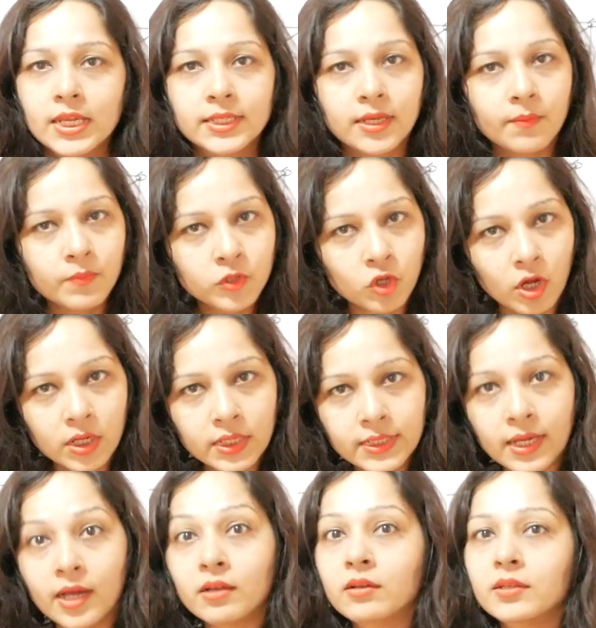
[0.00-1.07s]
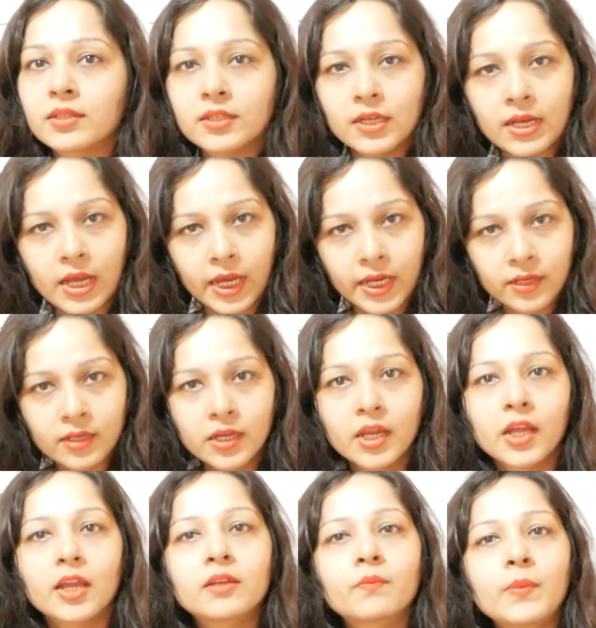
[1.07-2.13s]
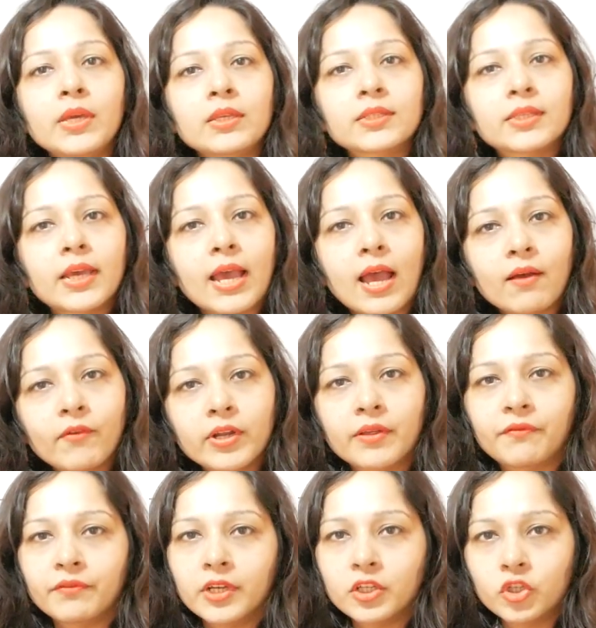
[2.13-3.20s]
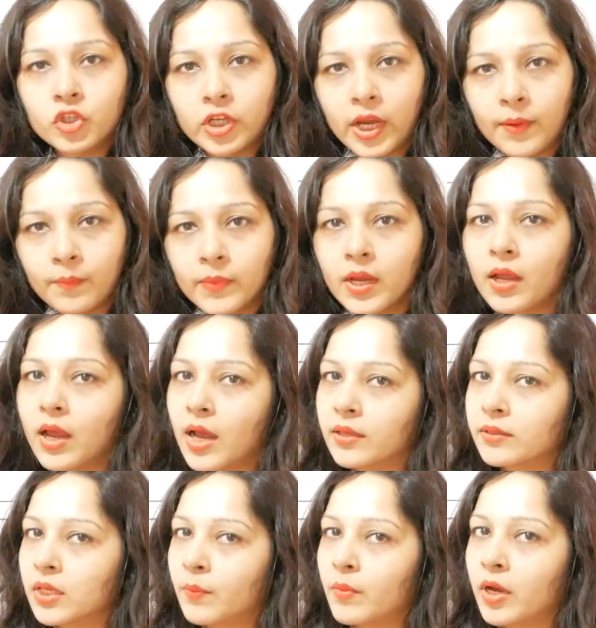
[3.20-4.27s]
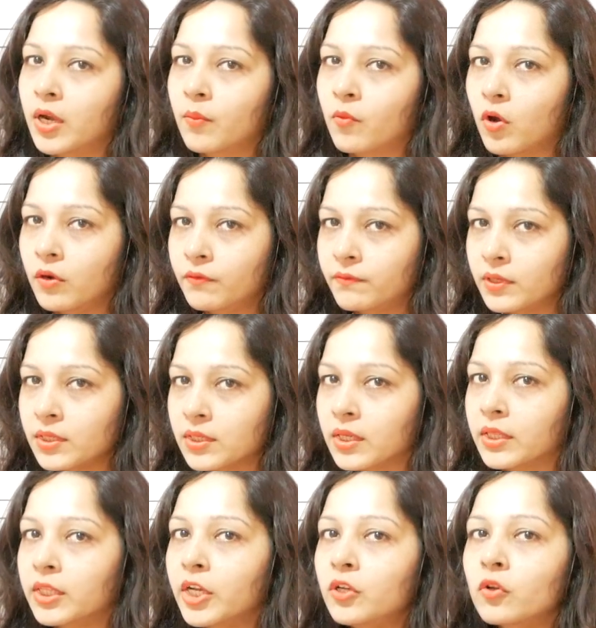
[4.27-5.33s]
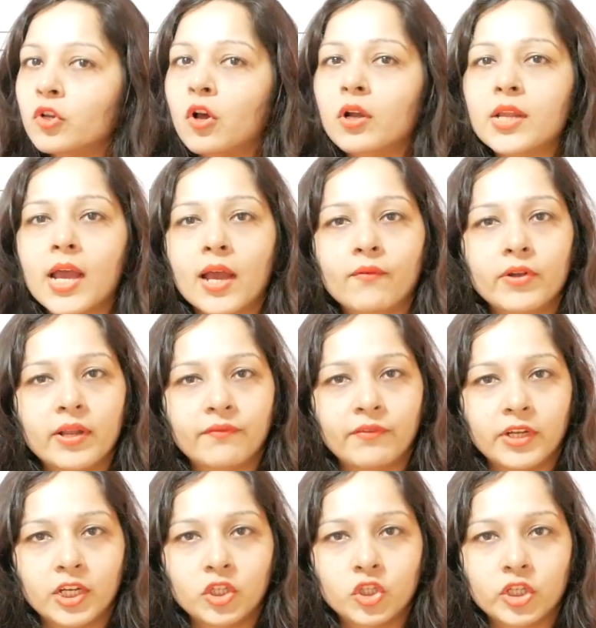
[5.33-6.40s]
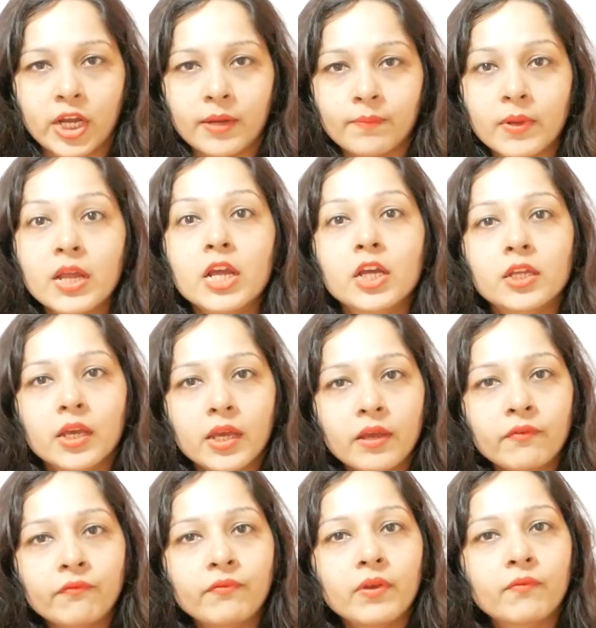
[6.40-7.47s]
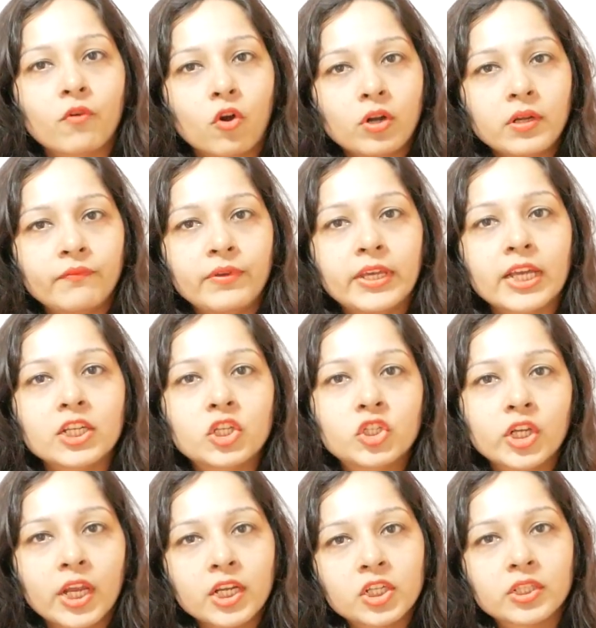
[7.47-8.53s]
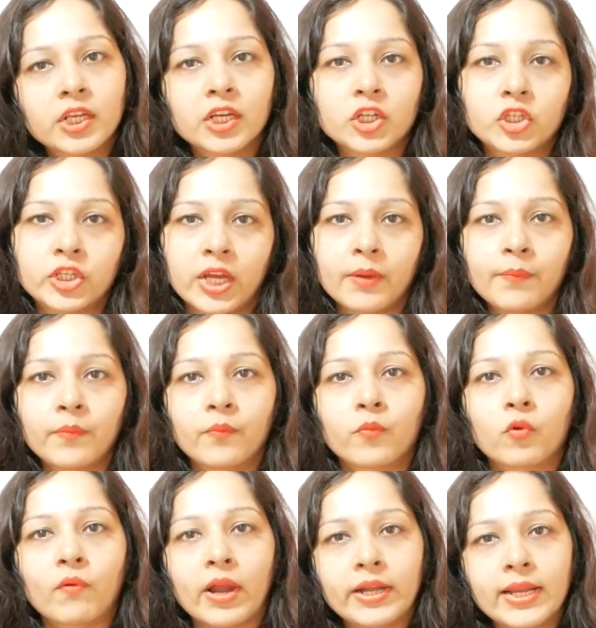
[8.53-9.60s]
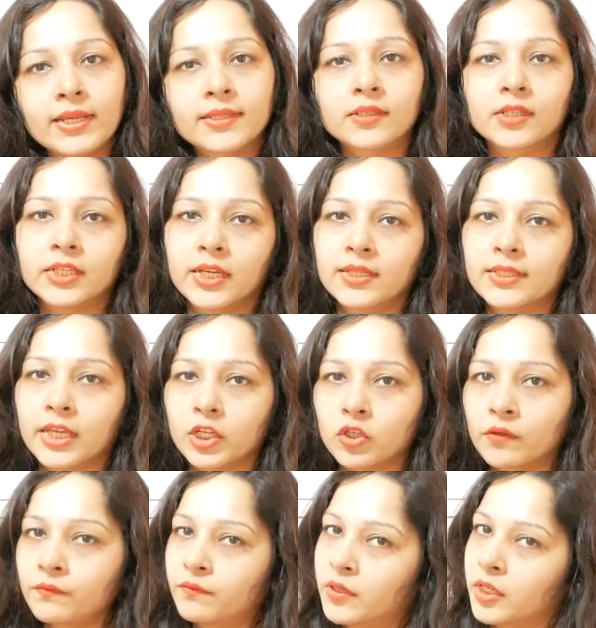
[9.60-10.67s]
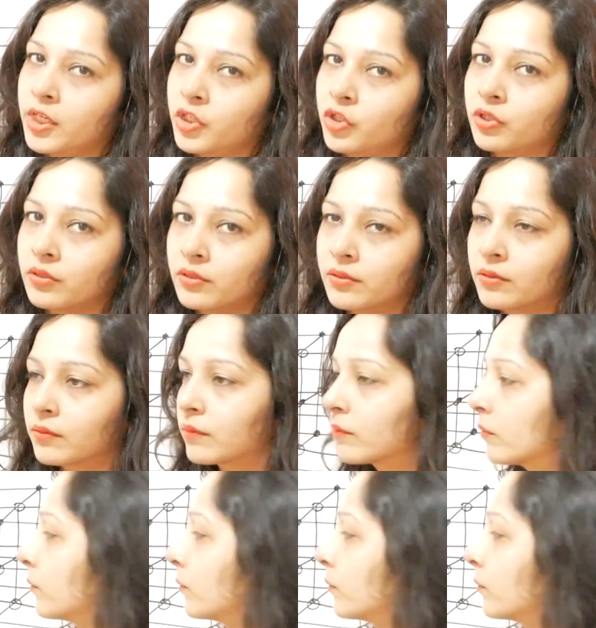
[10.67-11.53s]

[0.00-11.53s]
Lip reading: Some solids are crystalline, it means they have a definite shape, and some are amorphous, they do not have a definite shape. If we want, we can change their shape providing certain set of conditions.